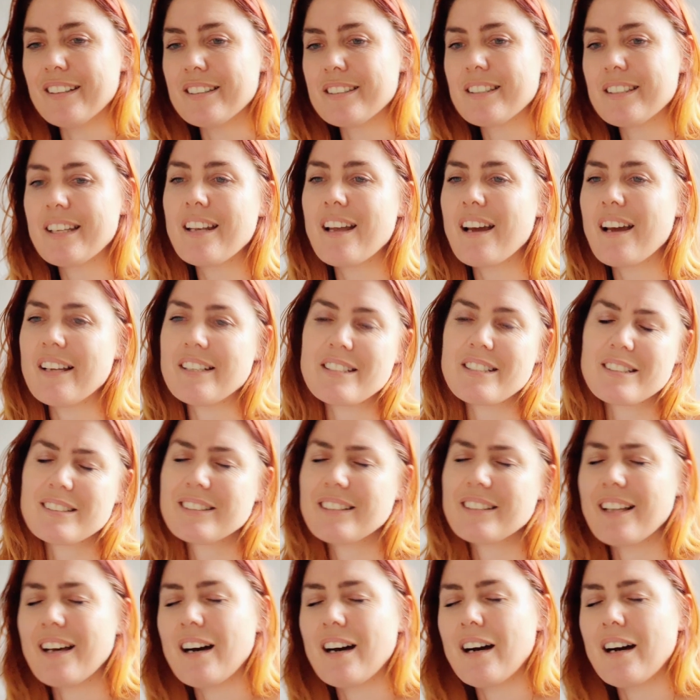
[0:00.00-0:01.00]
And I just
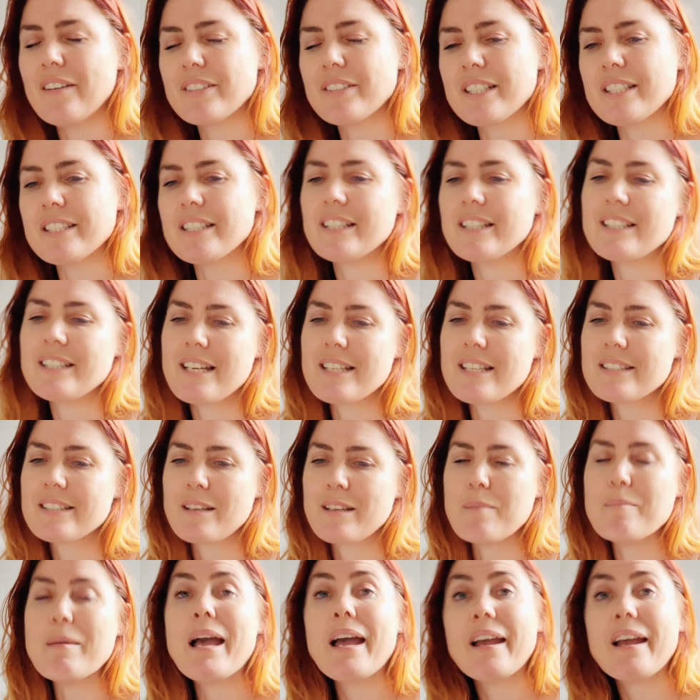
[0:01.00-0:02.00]
laughed and said, "Yes, I'm
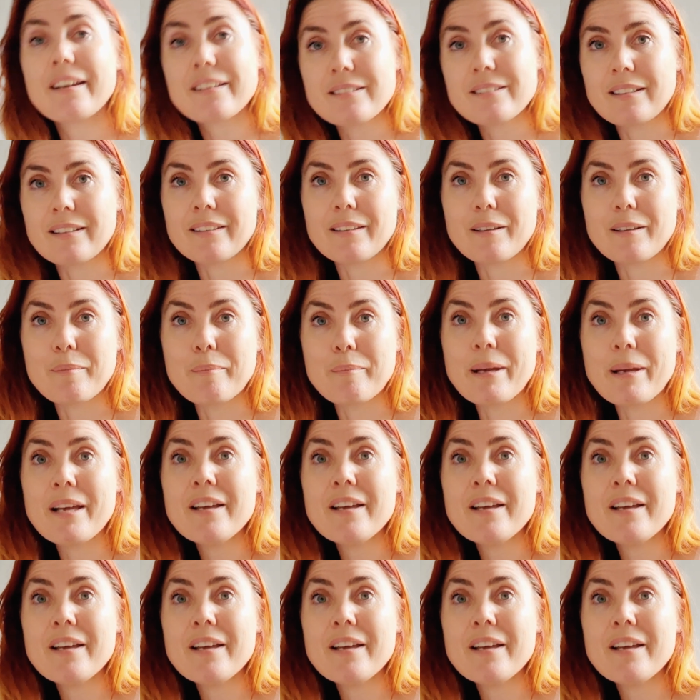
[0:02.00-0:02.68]
hexing them